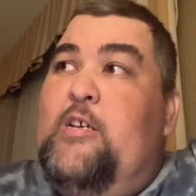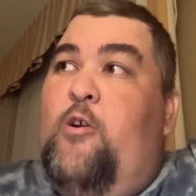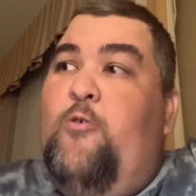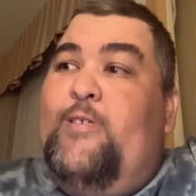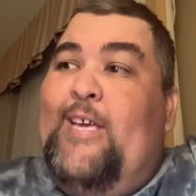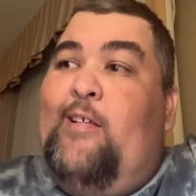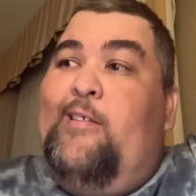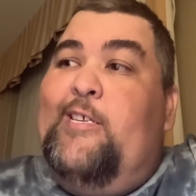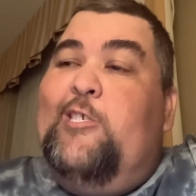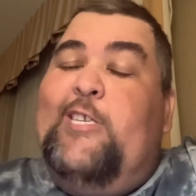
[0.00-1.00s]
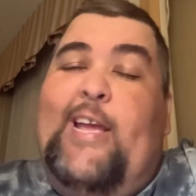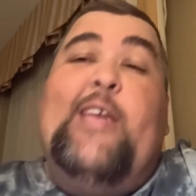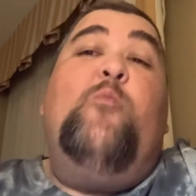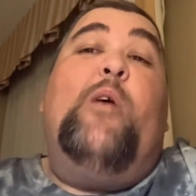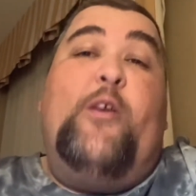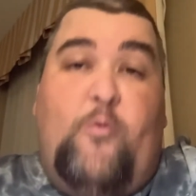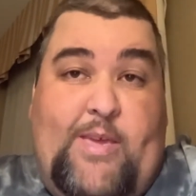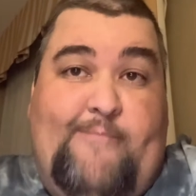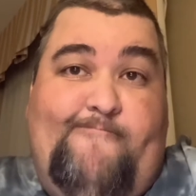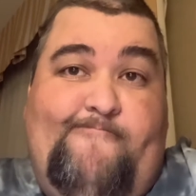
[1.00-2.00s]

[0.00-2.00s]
a hotel in Cheyenne, Wyoming.